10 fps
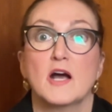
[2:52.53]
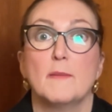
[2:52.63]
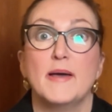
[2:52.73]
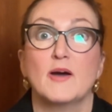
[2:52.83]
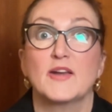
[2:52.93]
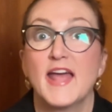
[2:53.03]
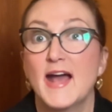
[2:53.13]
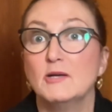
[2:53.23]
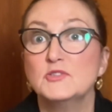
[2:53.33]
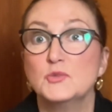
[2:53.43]
about
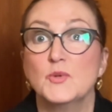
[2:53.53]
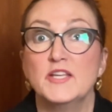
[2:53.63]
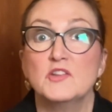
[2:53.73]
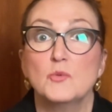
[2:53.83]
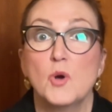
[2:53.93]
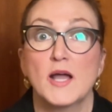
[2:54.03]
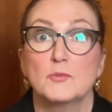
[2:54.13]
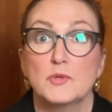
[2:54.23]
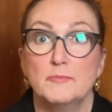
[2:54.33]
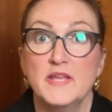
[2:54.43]
how sweet the wine
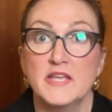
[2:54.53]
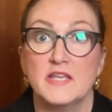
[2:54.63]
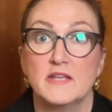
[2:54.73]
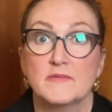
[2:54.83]
will be.